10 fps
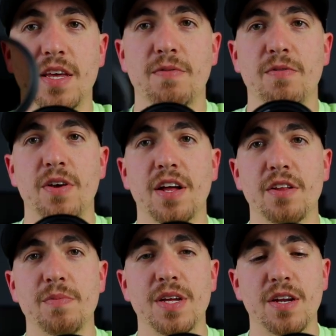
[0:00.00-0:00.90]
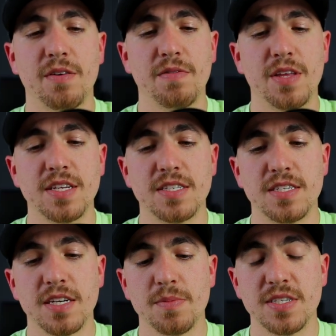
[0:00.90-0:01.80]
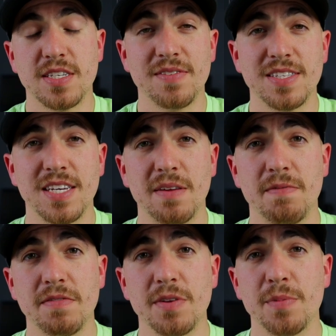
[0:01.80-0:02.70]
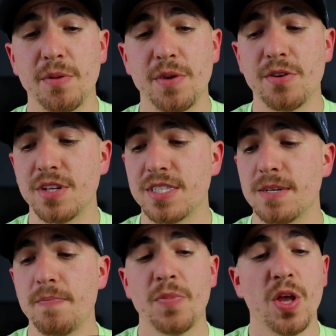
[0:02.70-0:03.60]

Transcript: front element of the Sigma 17 to 50mm lens,